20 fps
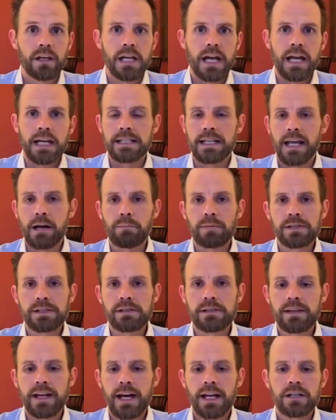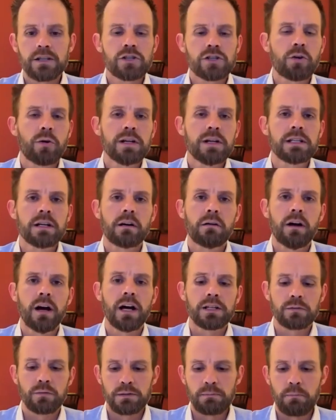Examples of that, Toys R
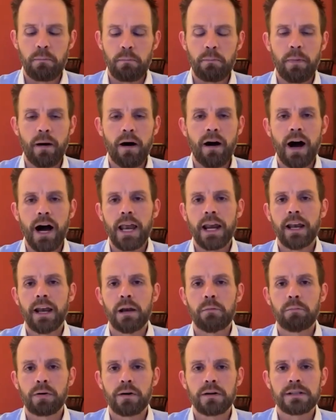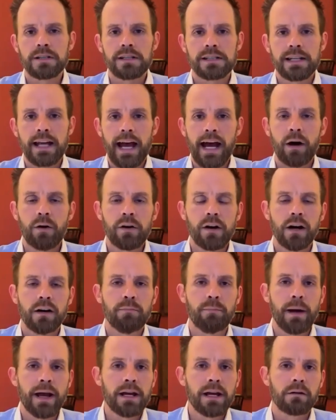Us was bought and purchased out
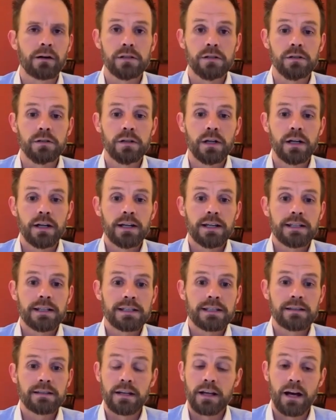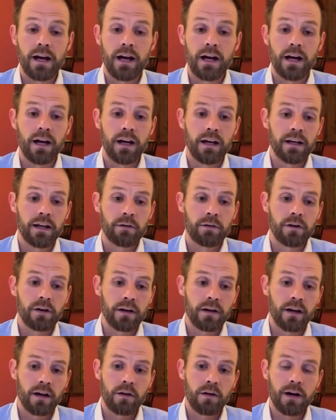of bankruptcy in order
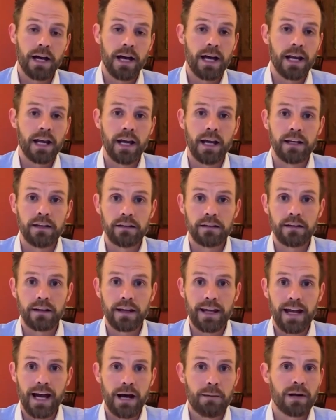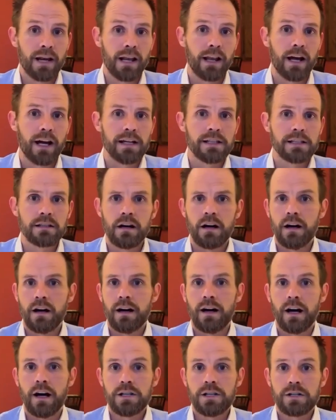to go ahead and capitalize
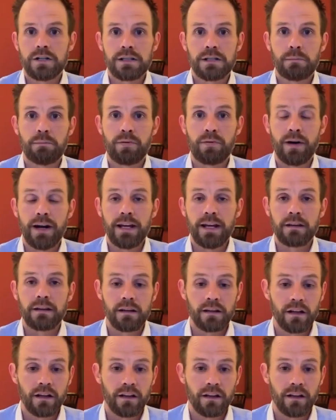on just the brand, on the